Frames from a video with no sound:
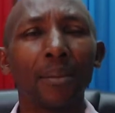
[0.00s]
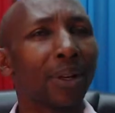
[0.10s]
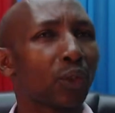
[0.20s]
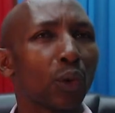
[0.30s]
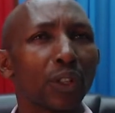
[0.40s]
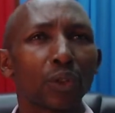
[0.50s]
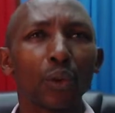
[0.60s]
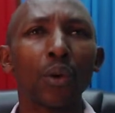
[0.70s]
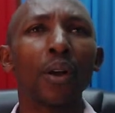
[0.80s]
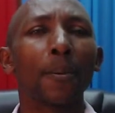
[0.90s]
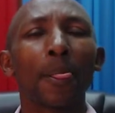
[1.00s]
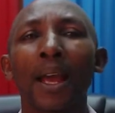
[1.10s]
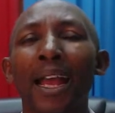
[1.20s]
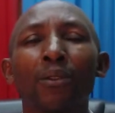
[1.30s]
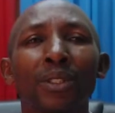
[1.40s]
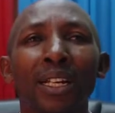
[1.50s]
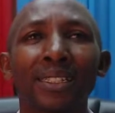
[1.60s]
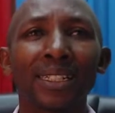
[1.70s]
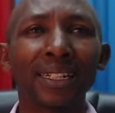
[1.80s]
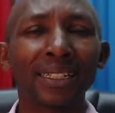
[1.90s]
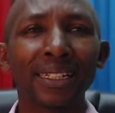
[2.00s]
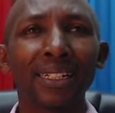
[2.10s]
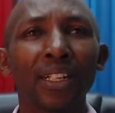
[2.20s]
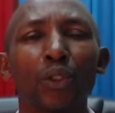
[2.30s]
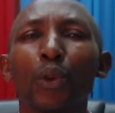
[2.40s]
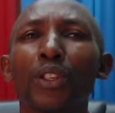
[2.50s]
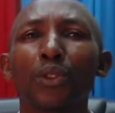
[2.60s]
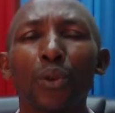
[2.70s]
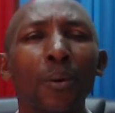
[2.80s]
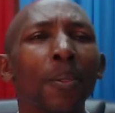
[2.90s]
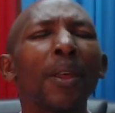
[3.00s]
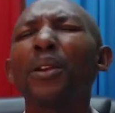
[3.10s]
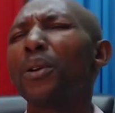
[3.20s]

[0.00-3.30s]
but so and so counter objected, so and so,